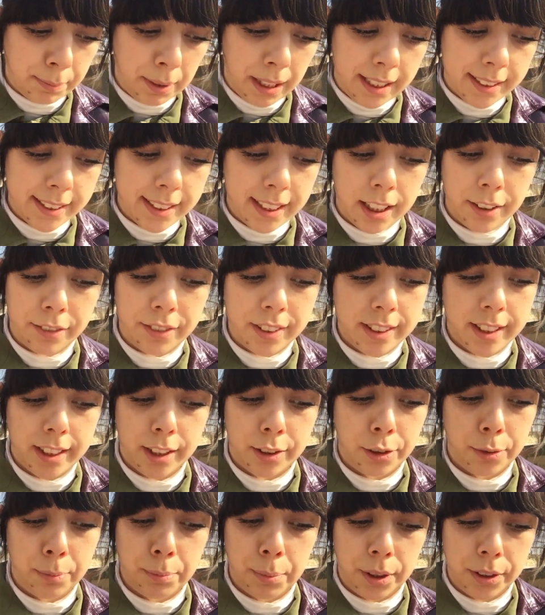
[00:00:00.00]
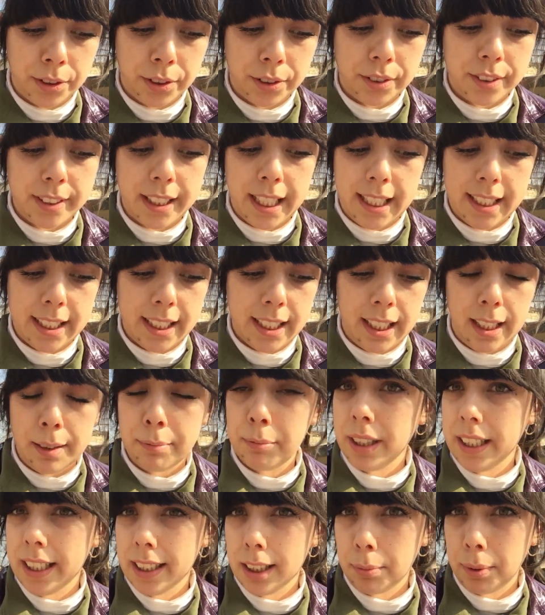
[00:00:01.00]
plastic of recycled bottles
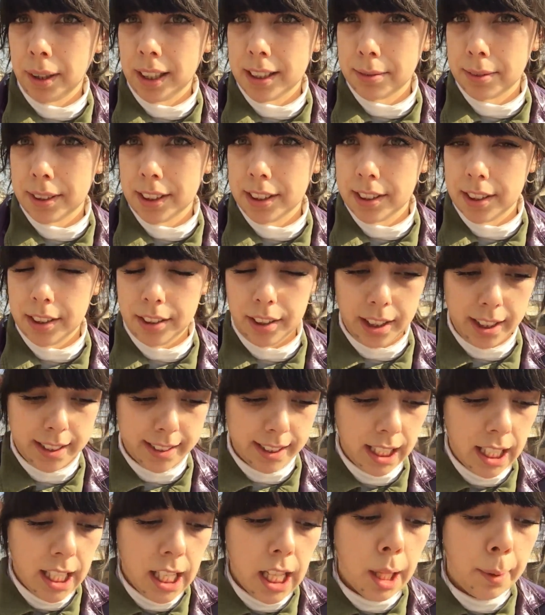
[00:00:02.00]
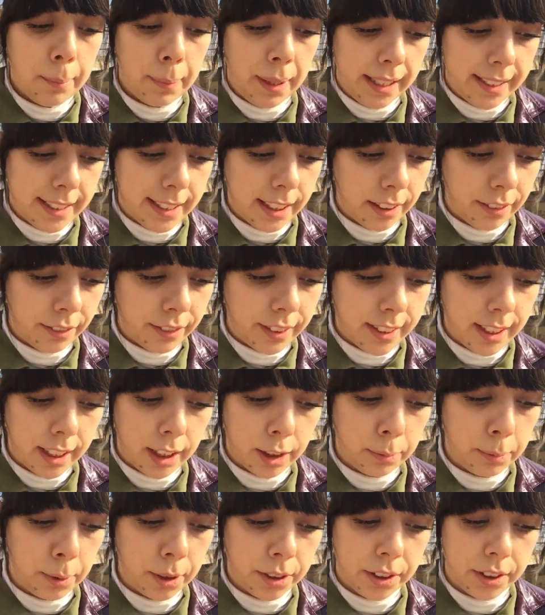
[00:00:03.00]
I'm reading the press release to you guys. Plastic of
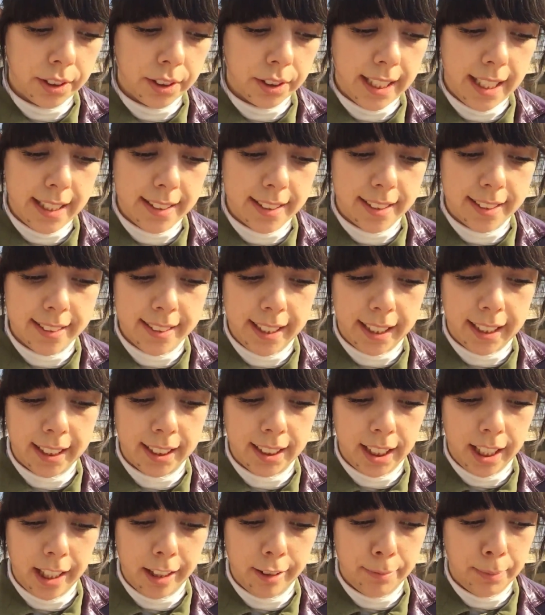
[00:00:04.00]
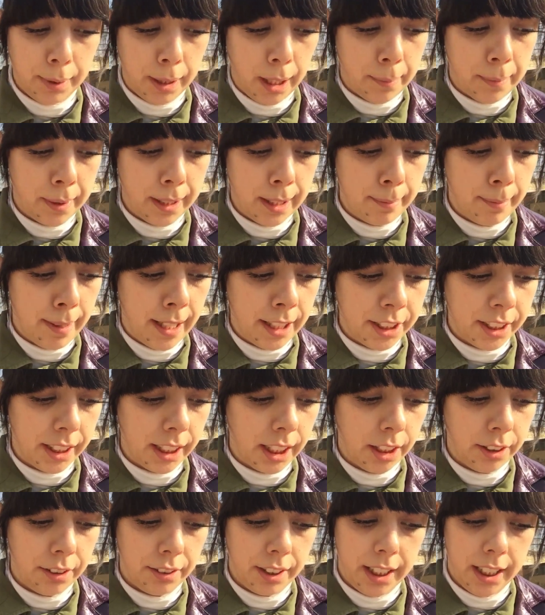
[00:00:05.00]
recycled bottles gets a second life, becoming the
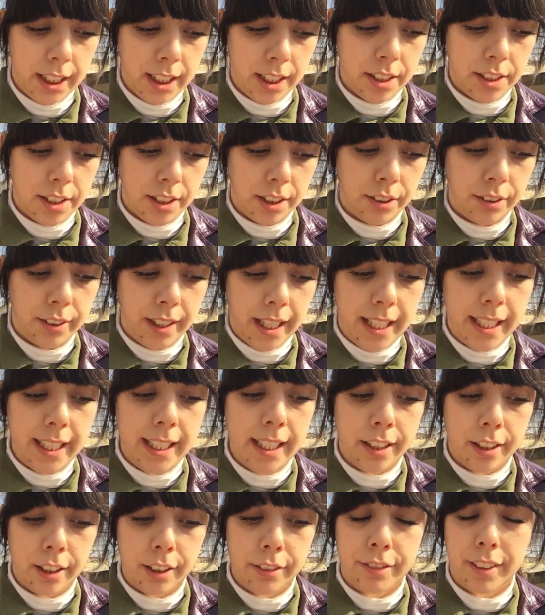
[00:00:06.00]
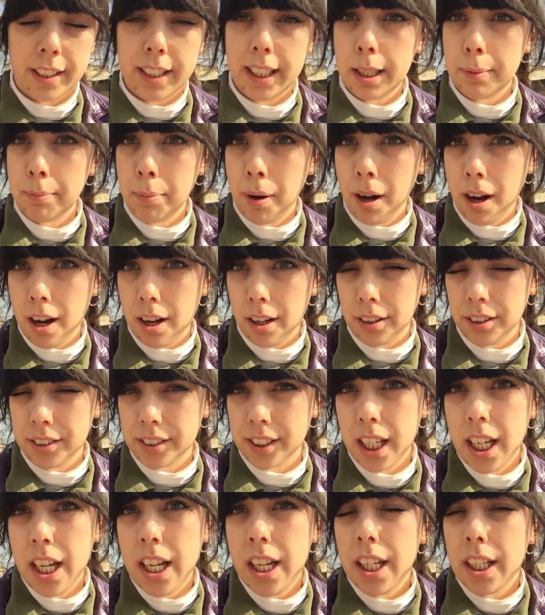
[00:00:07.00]
magic ingredient to create eco-friendly
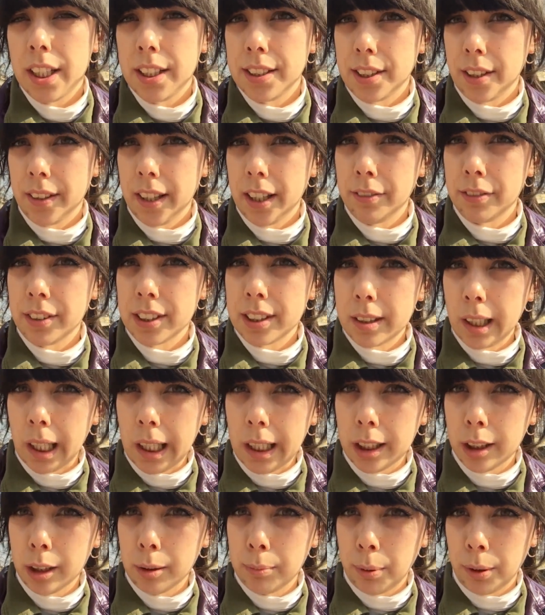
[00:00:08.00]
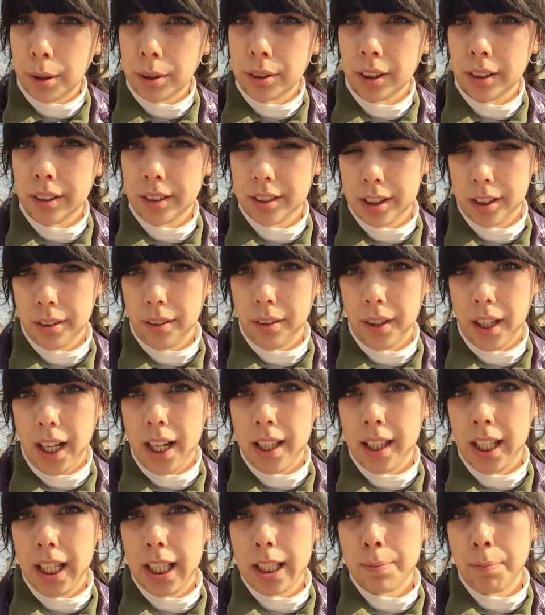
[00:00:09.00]
pearls. So they've recycled bottles to
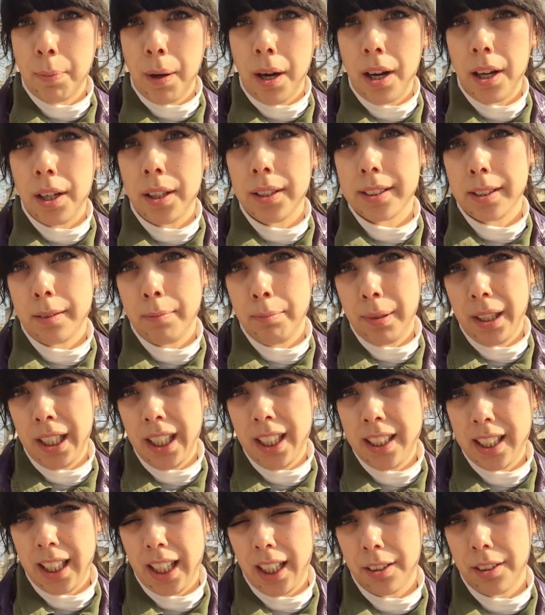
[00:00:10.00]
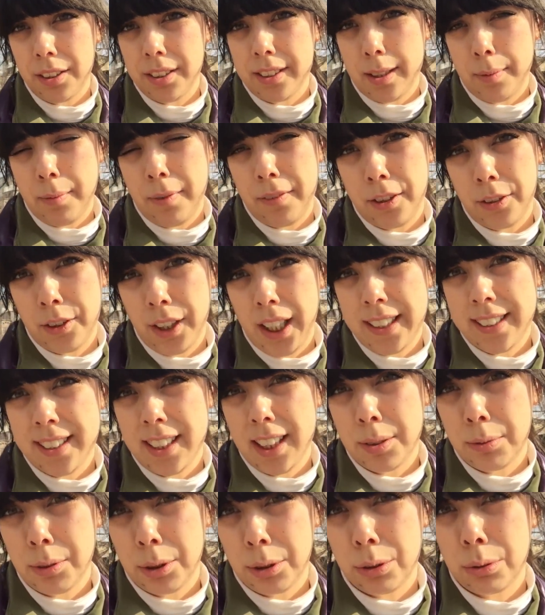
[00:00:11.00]
create these pearls and beading on some of the
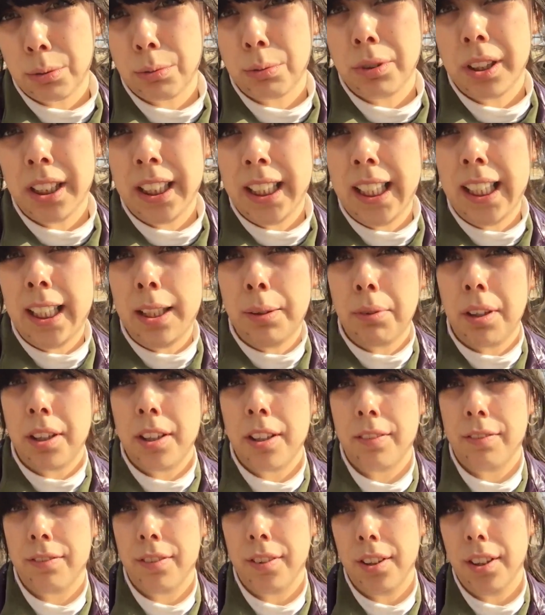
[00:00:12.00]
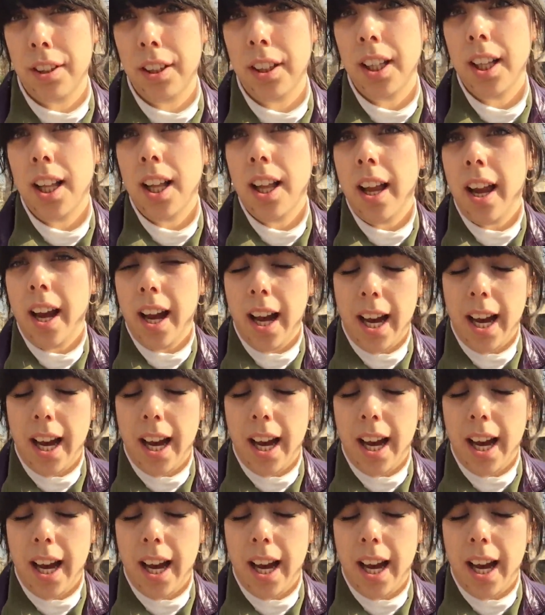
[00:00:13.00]
dresses, which was really wonderful.